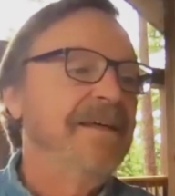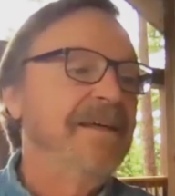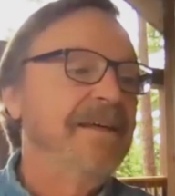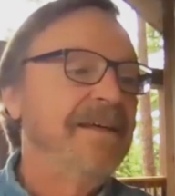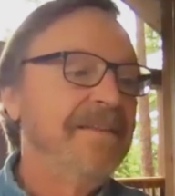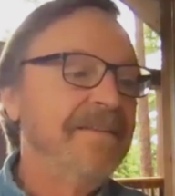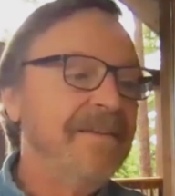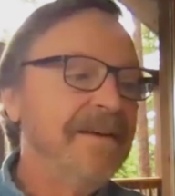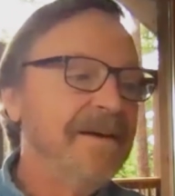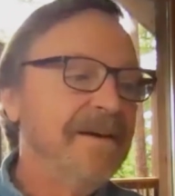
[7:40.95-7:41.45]

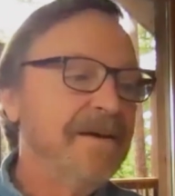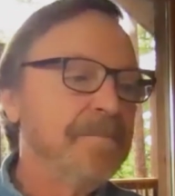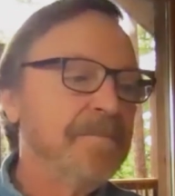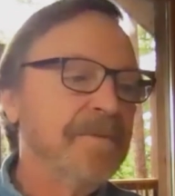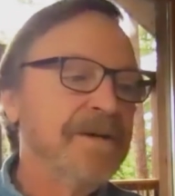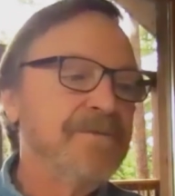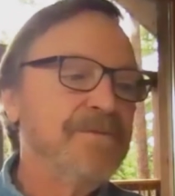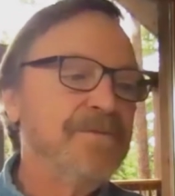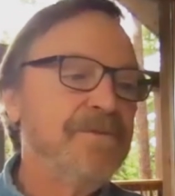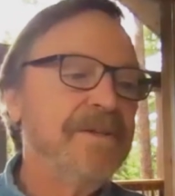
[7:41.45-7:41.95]
And then
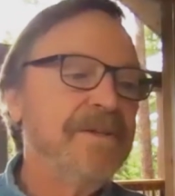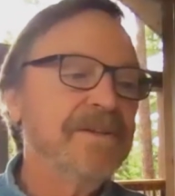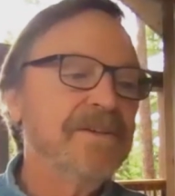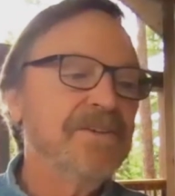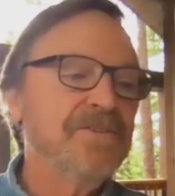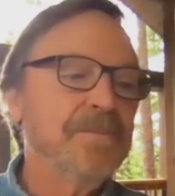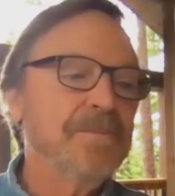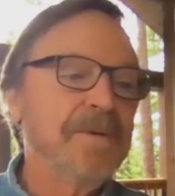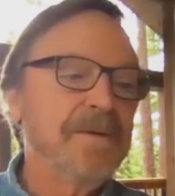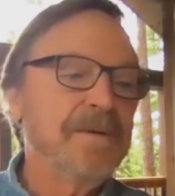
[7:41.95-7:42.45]
my
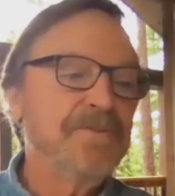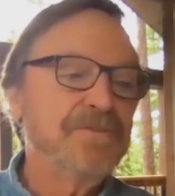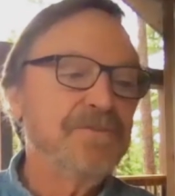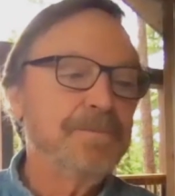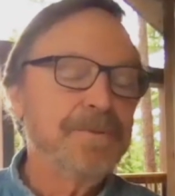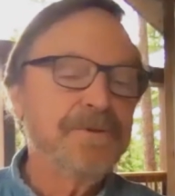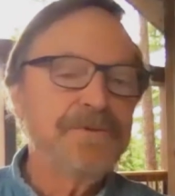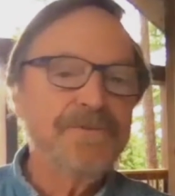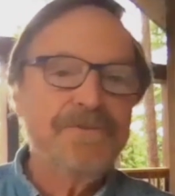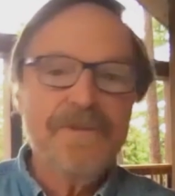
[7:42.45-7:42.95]
feelings and my
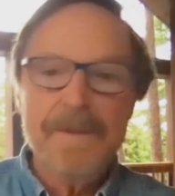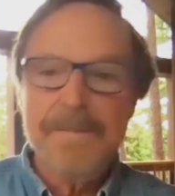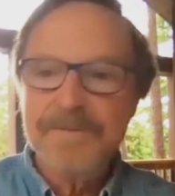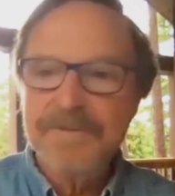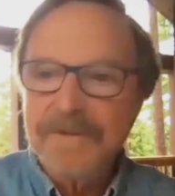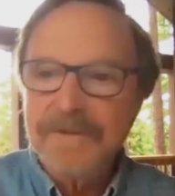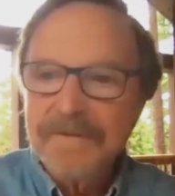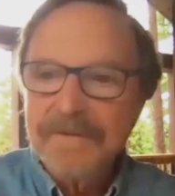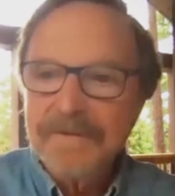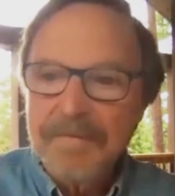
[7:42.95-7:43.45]

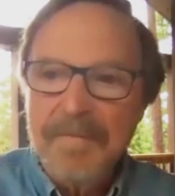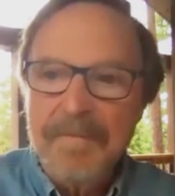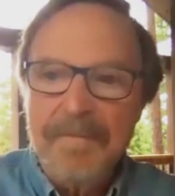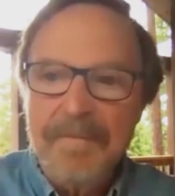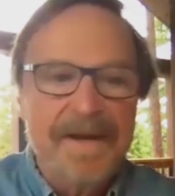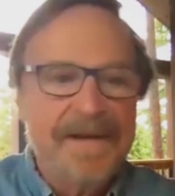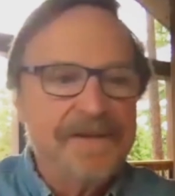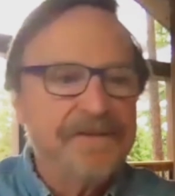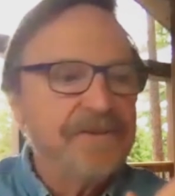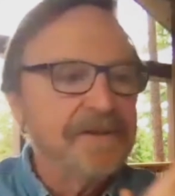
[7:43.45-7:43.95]
perception
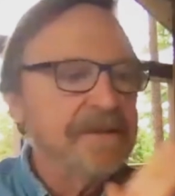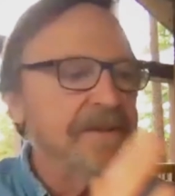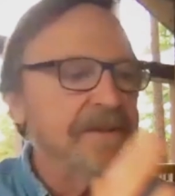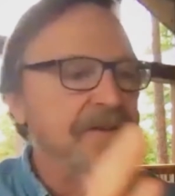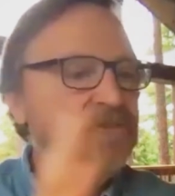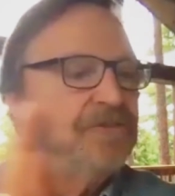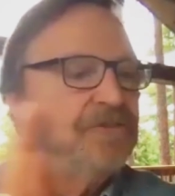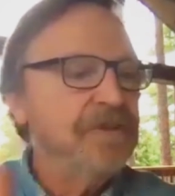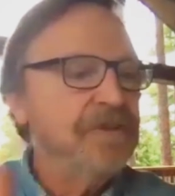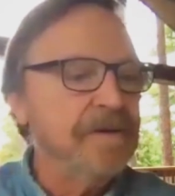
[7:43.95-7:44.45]
magically
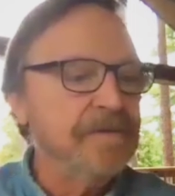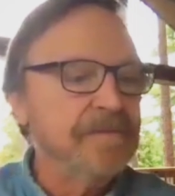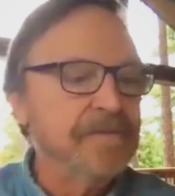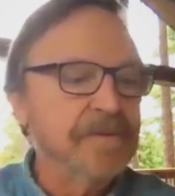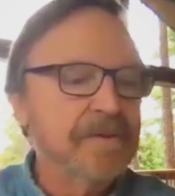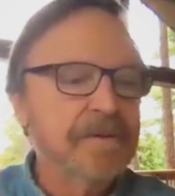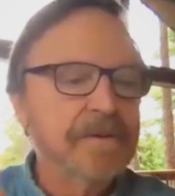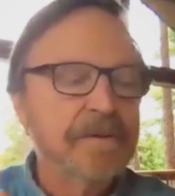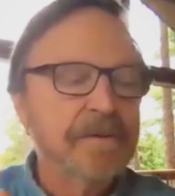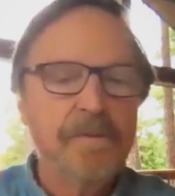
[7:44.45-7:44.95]
shift
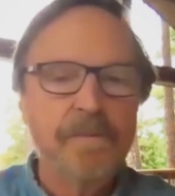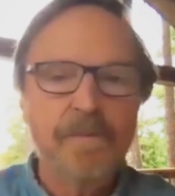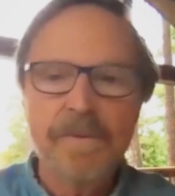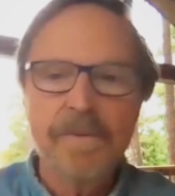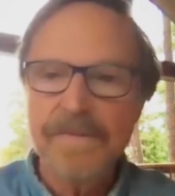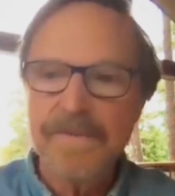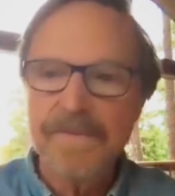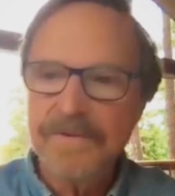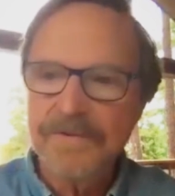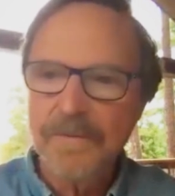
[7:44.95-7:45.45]

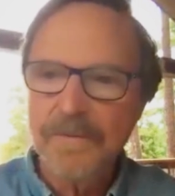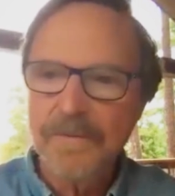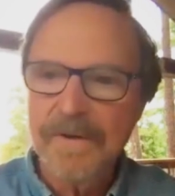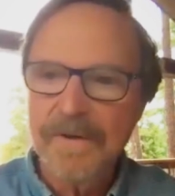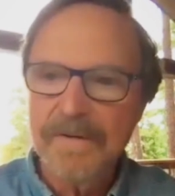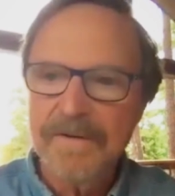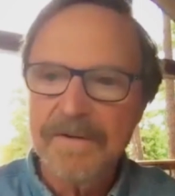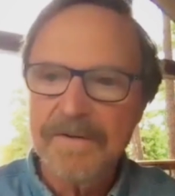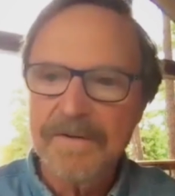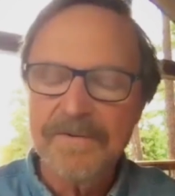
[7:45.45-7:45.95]
with this
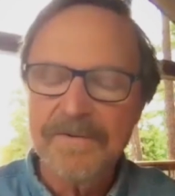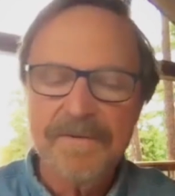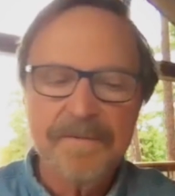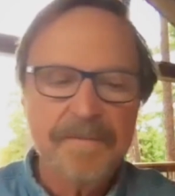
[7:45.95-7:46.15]
awareness.